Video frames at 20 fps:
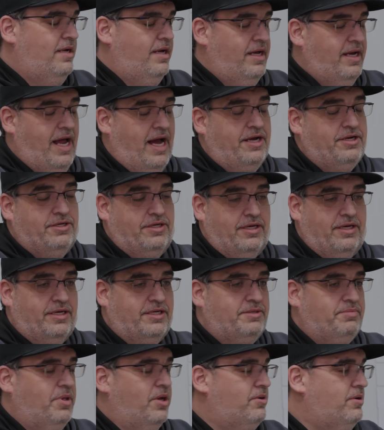it actually
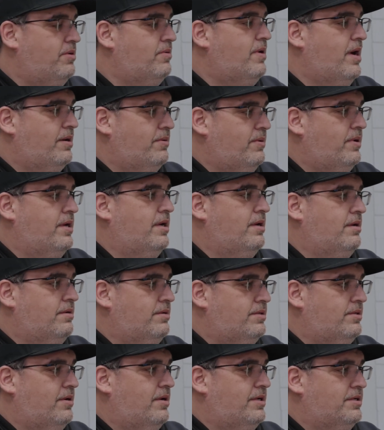exploded right away.
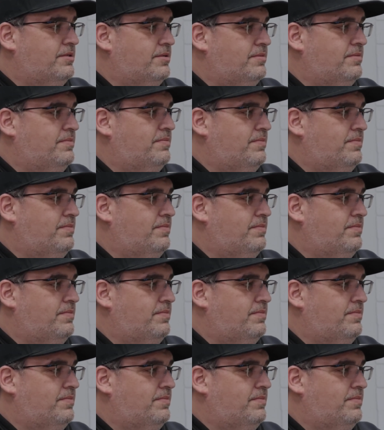So I was